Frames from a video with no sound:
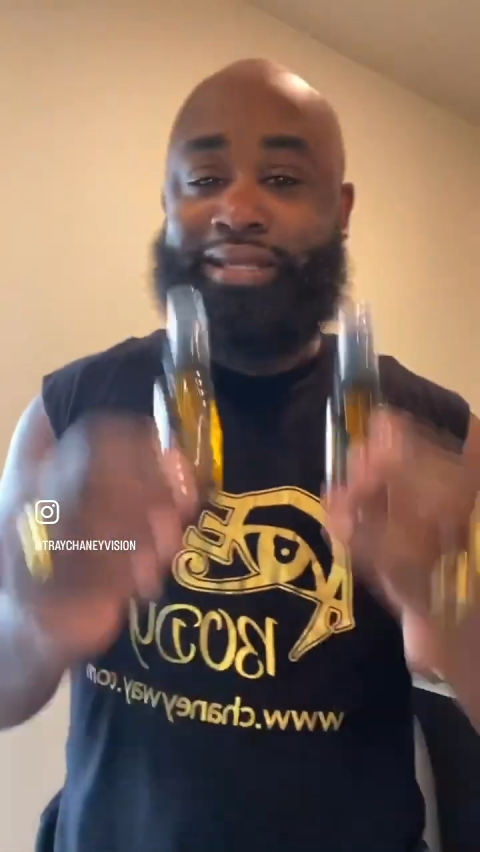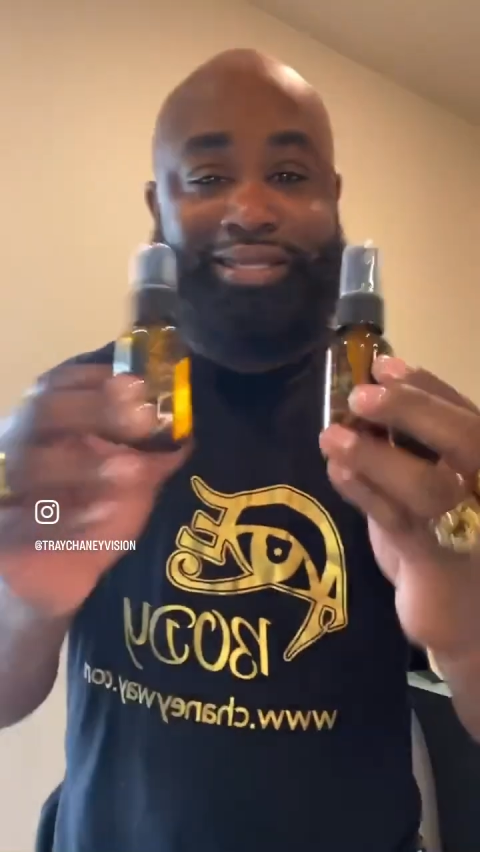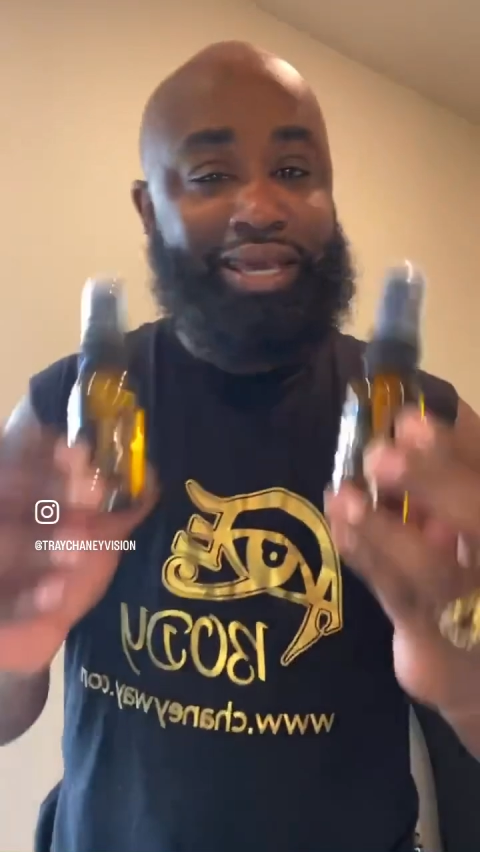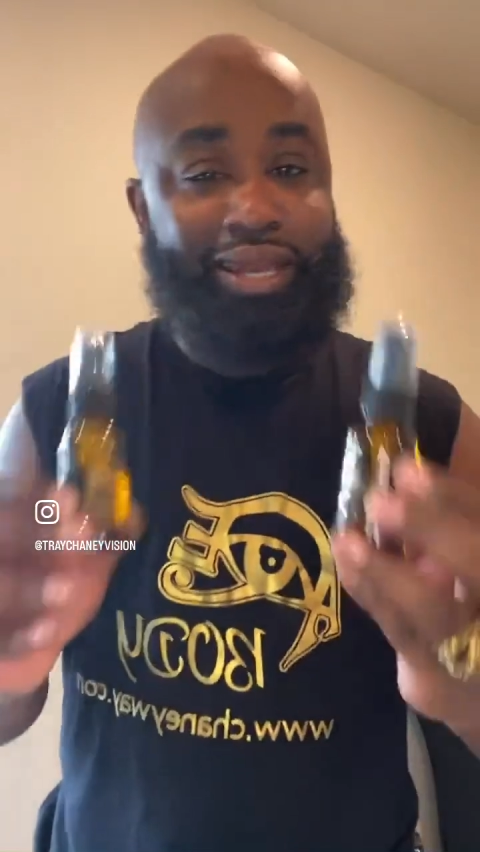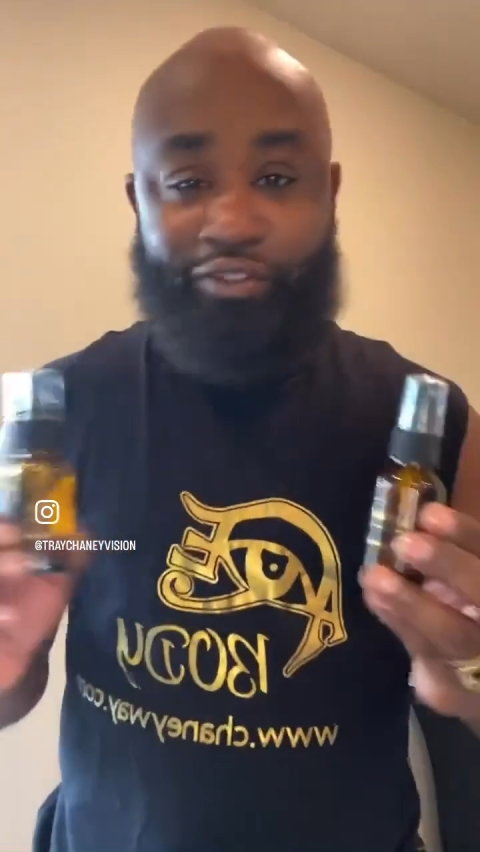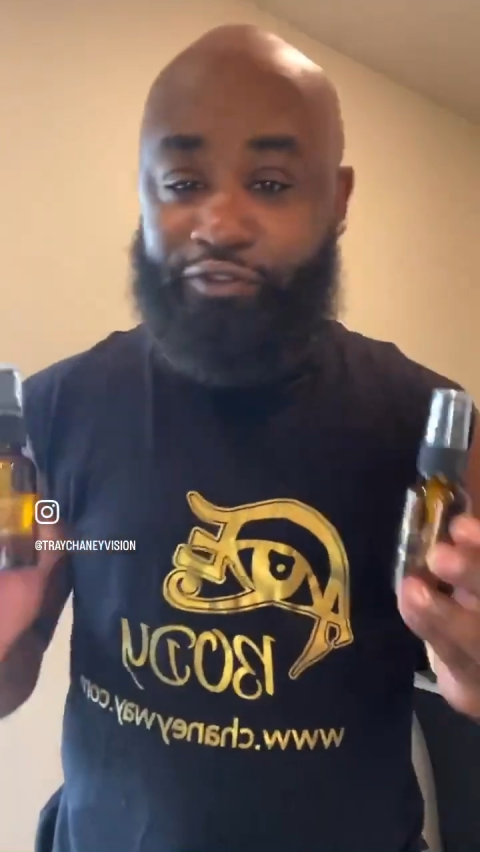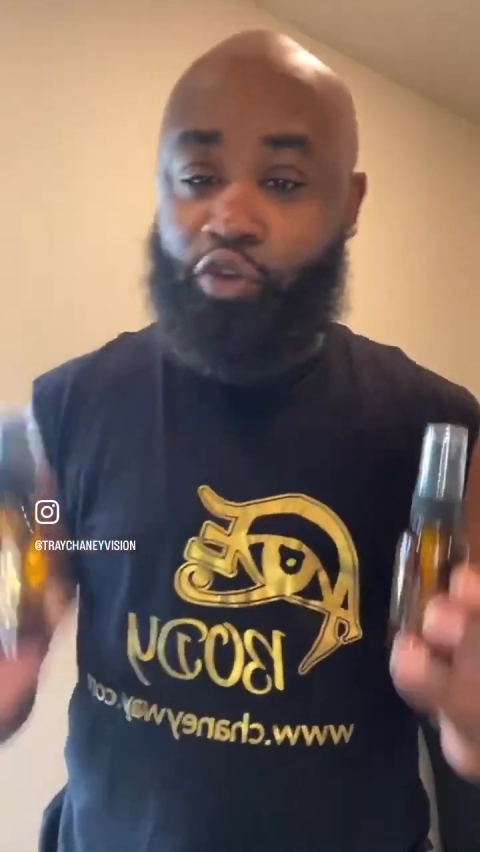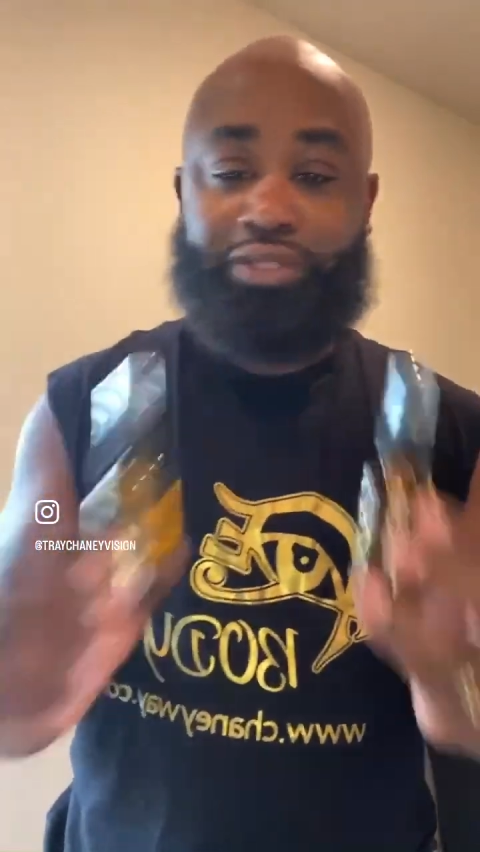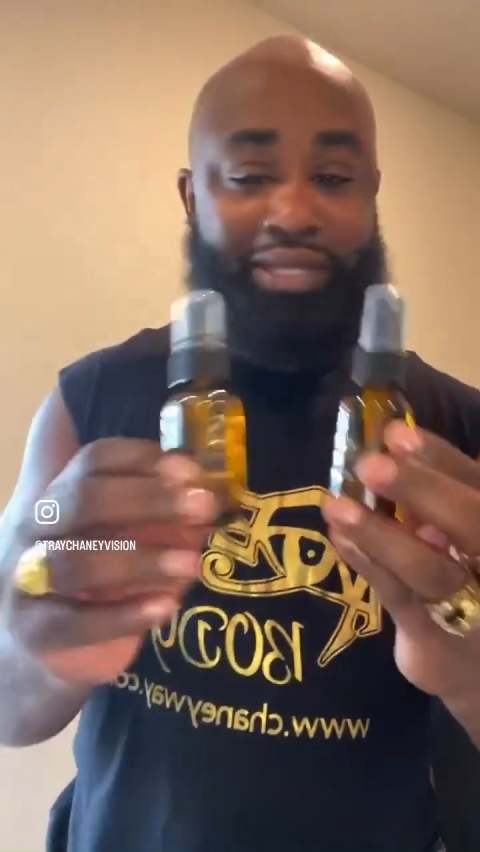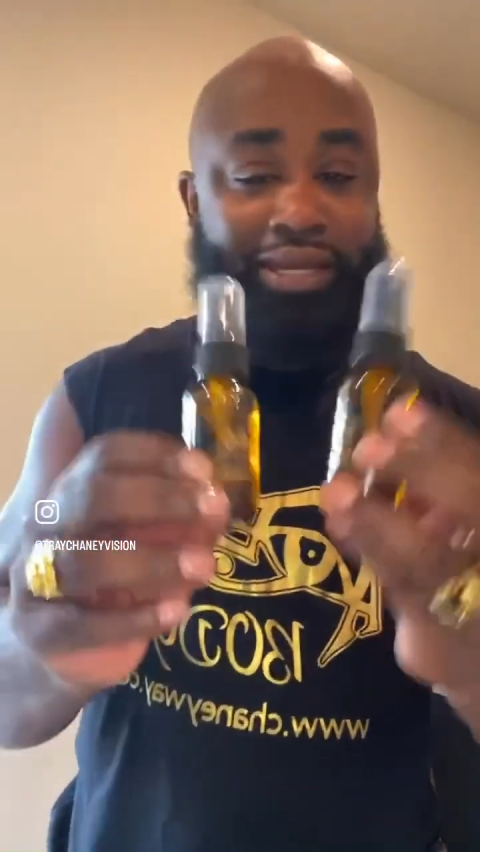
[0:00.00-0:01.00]
10 to
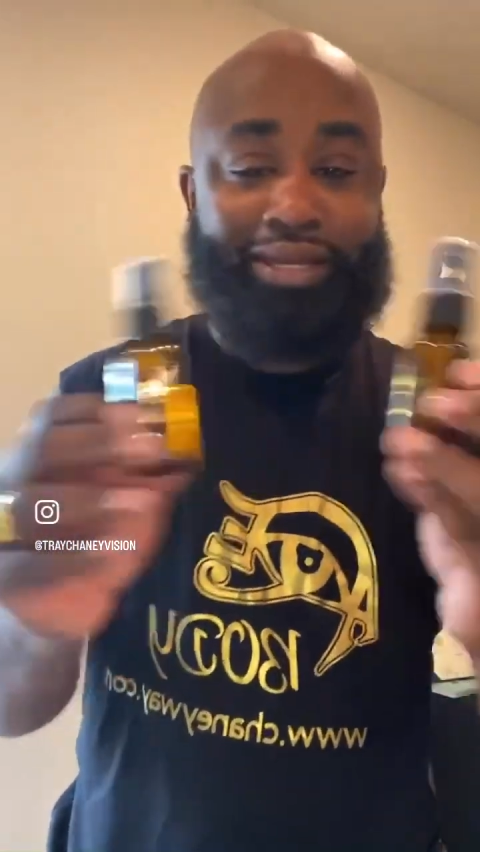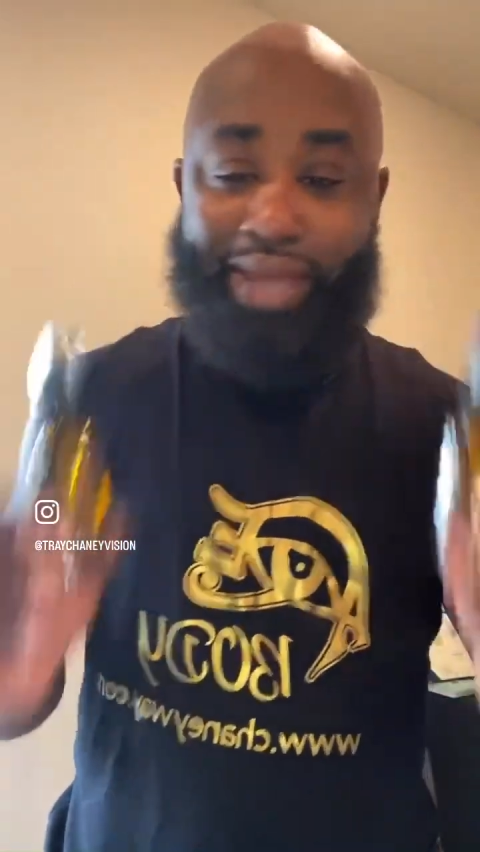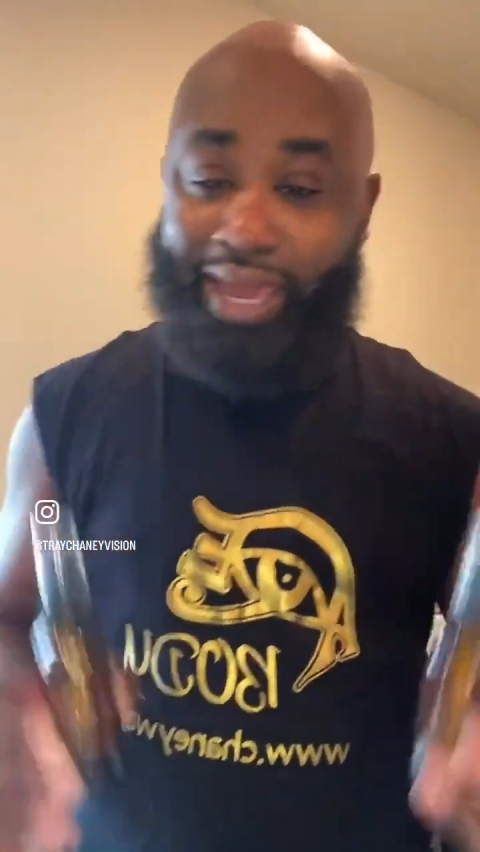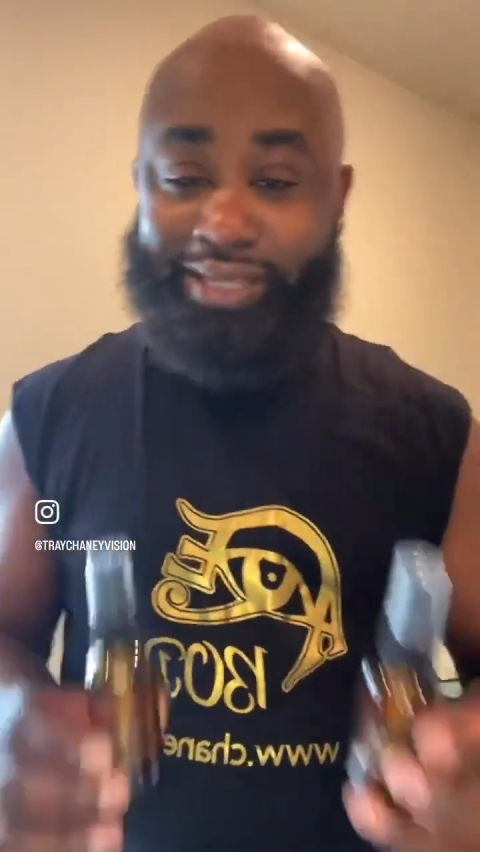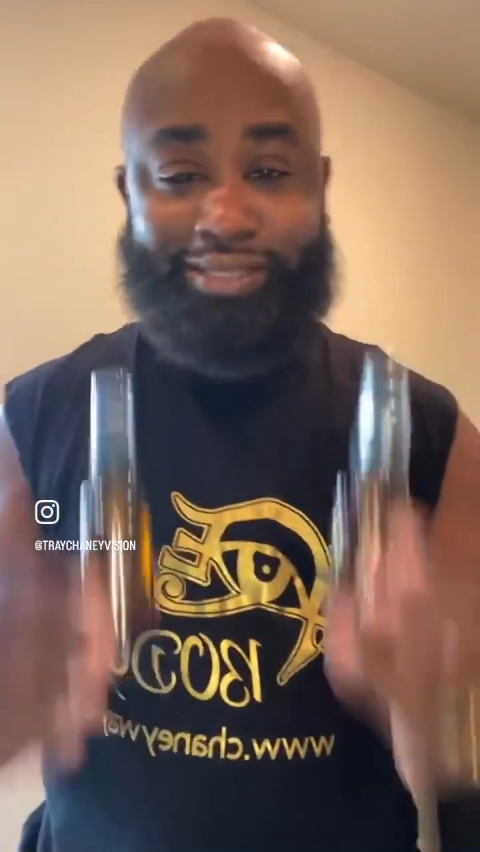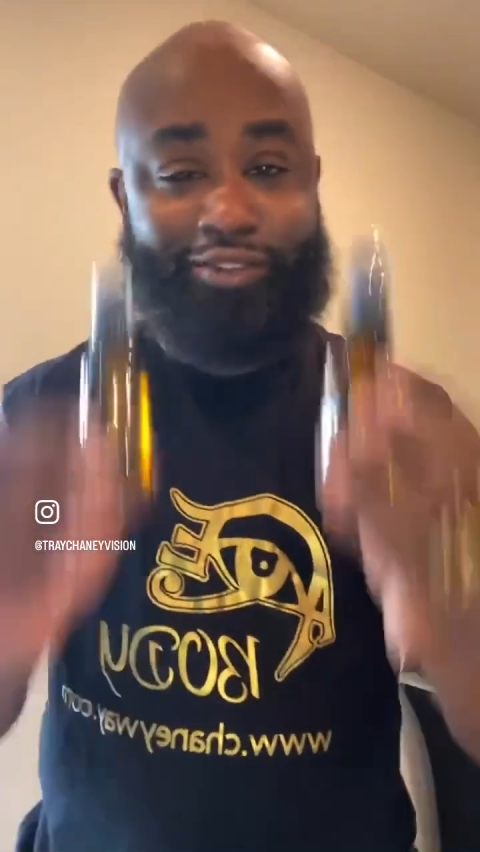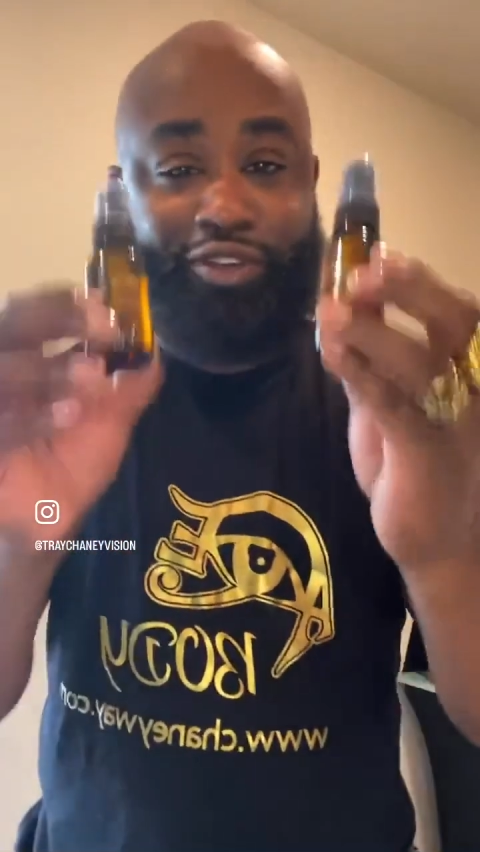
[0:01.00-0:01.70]
14 days to